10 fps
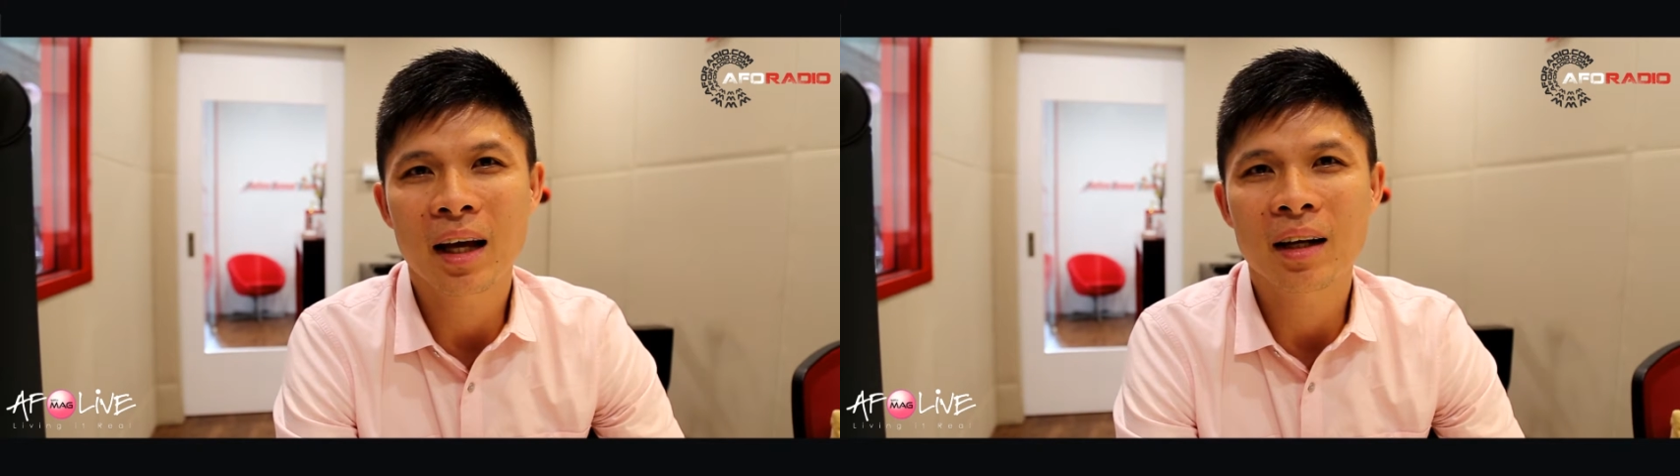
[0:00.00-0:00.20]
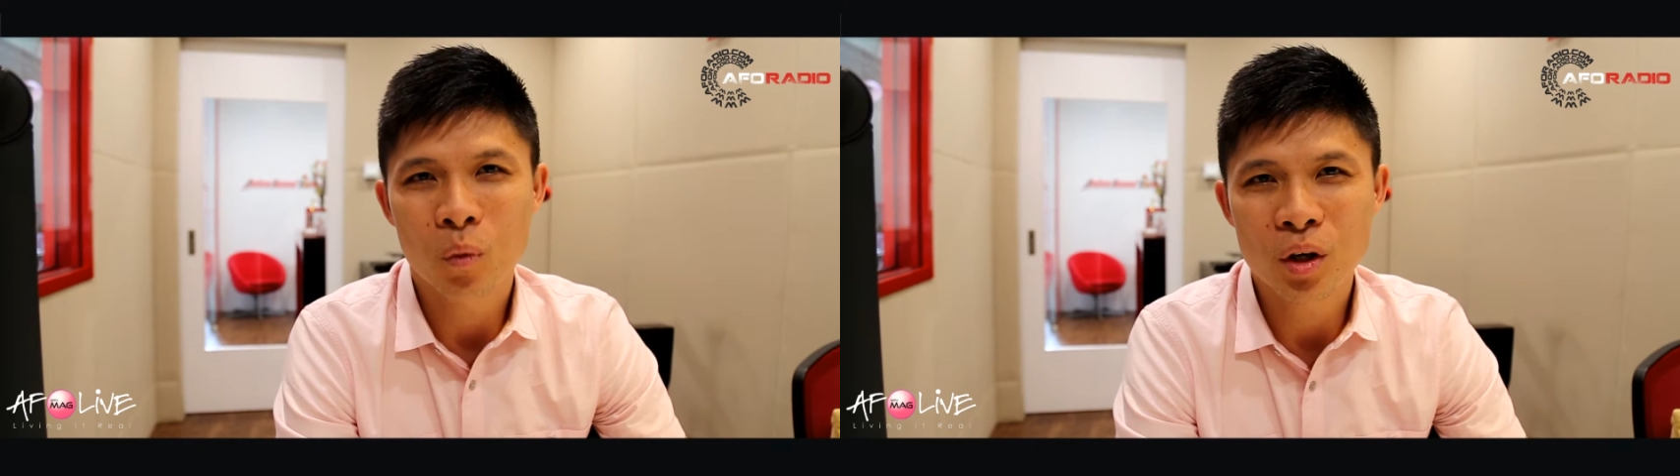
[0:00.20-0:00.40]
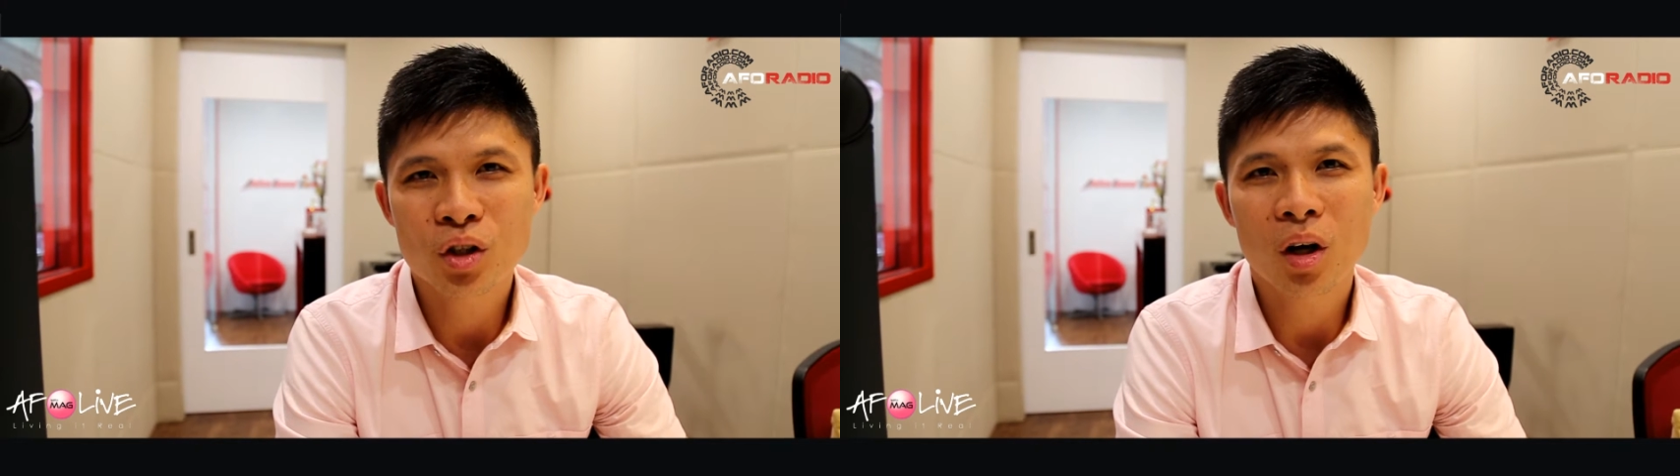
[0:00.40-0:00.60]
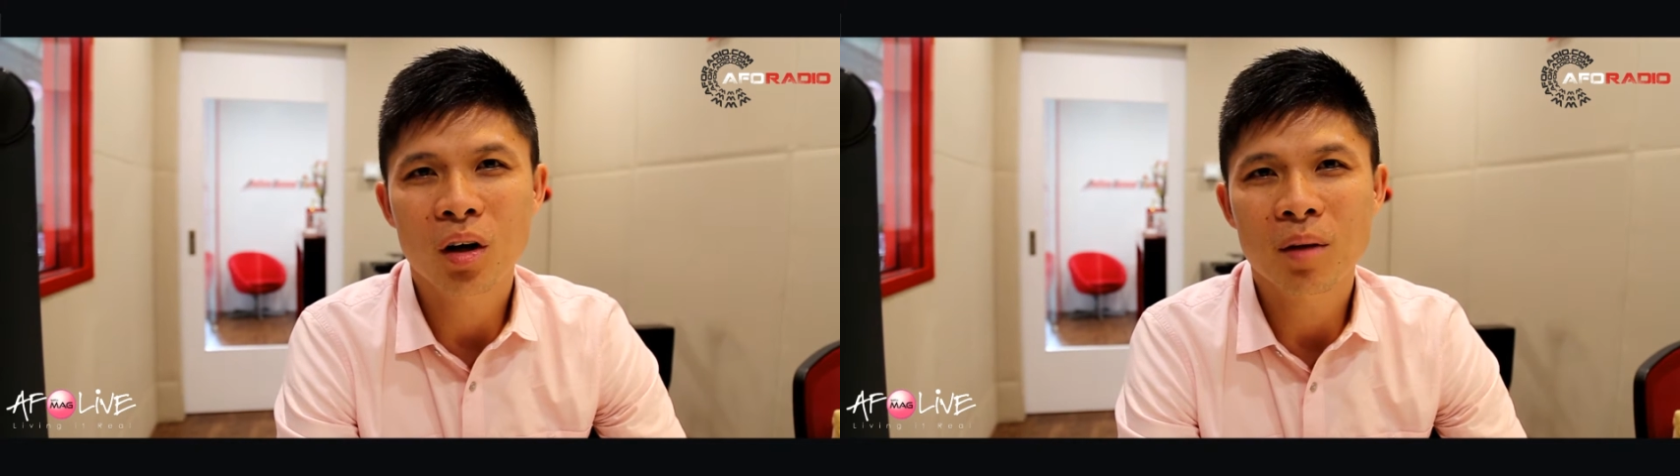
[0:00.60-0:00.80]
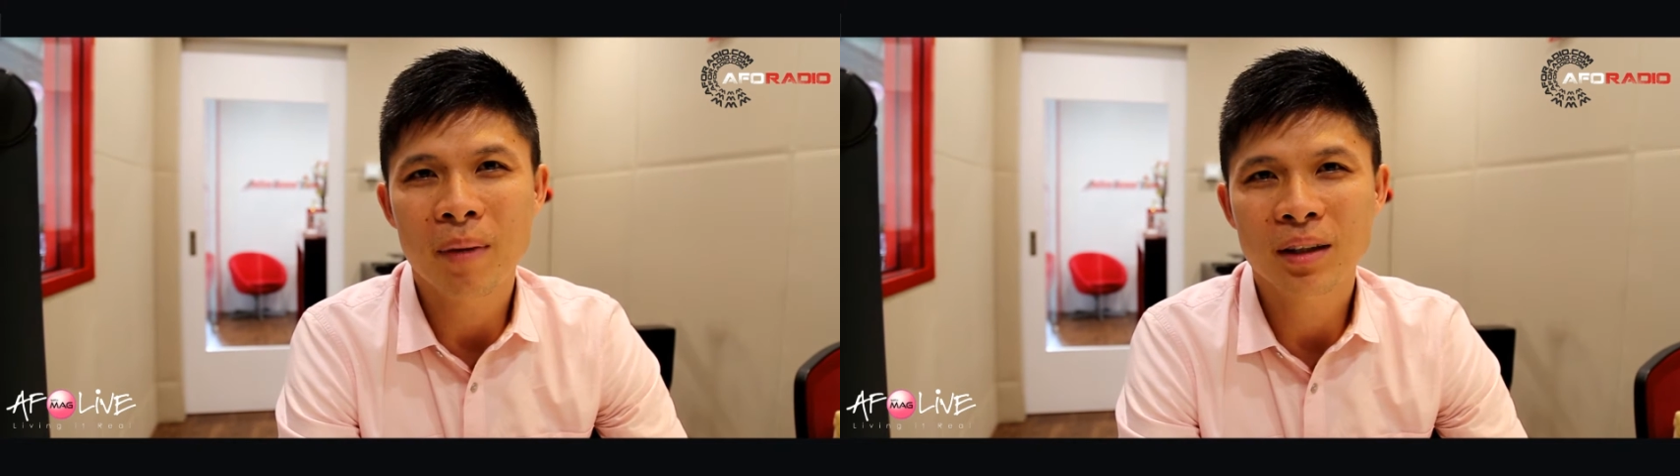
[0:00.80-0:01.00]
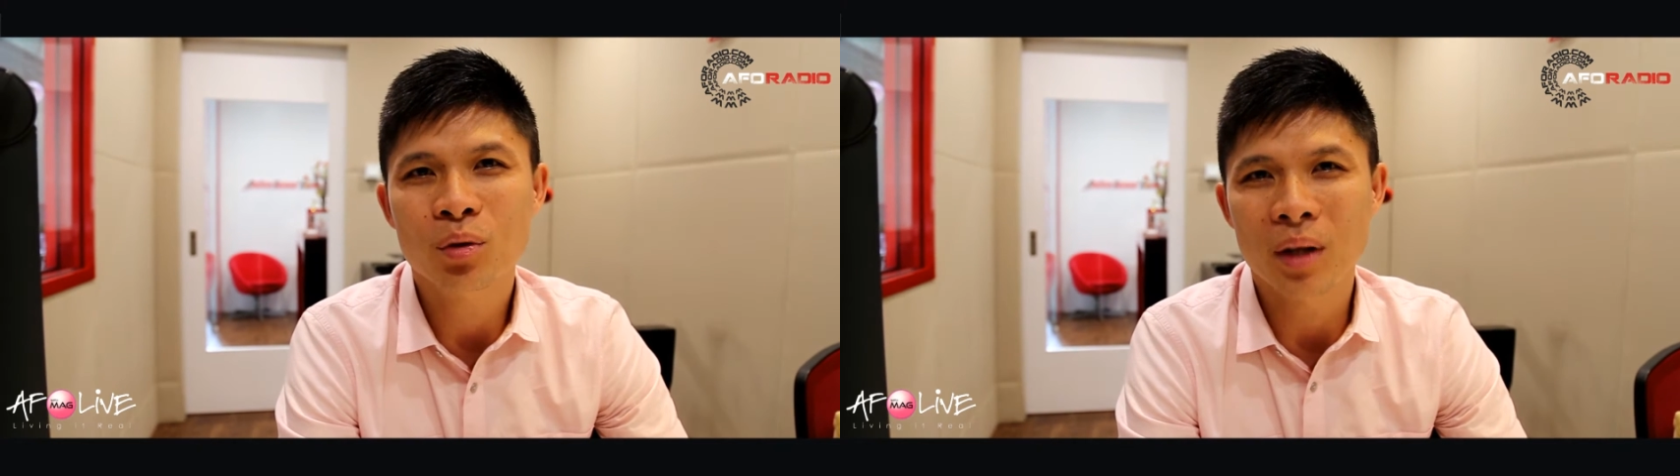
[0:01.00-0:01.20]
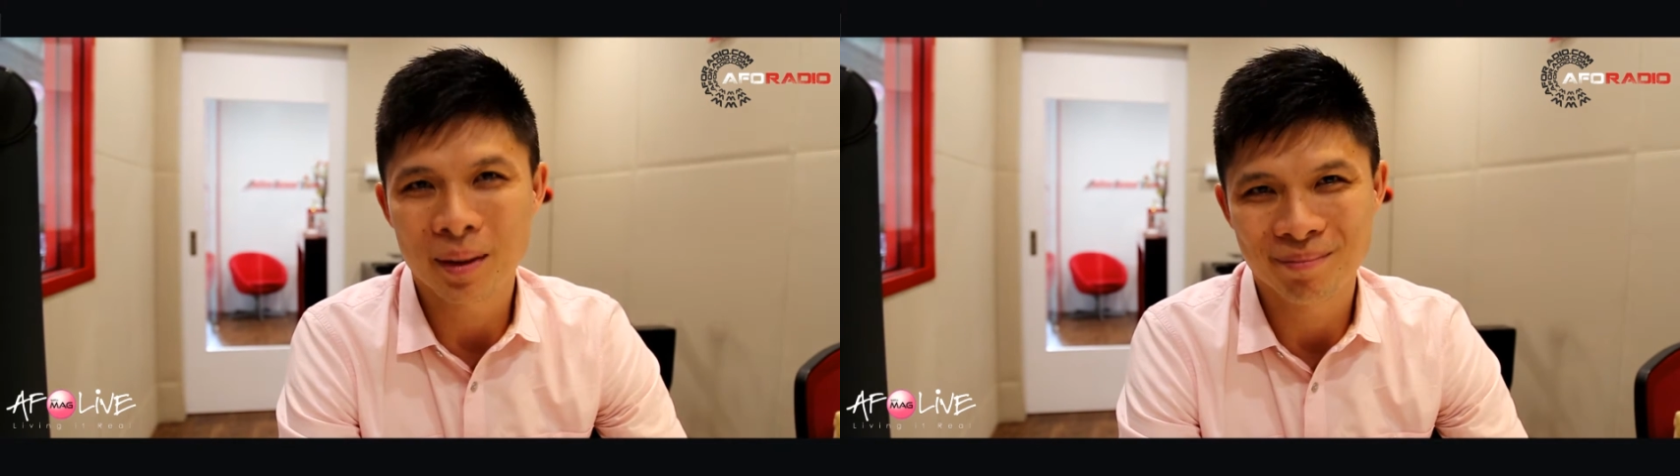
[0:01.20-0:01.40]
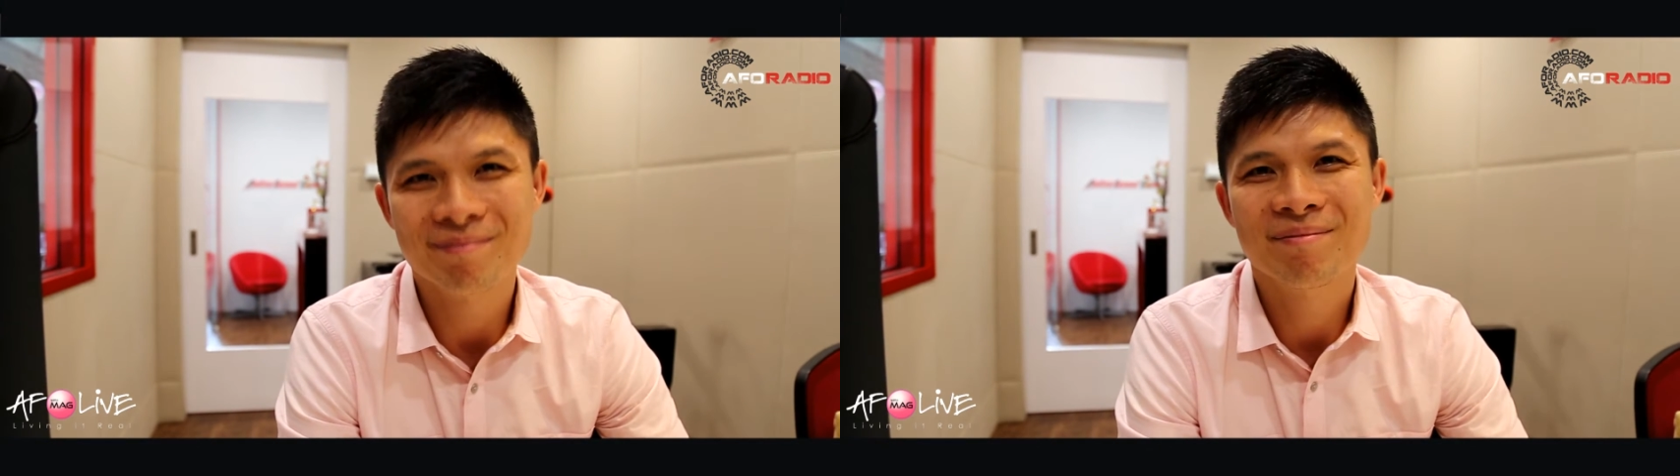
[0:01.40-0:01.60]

and wish all the best to them.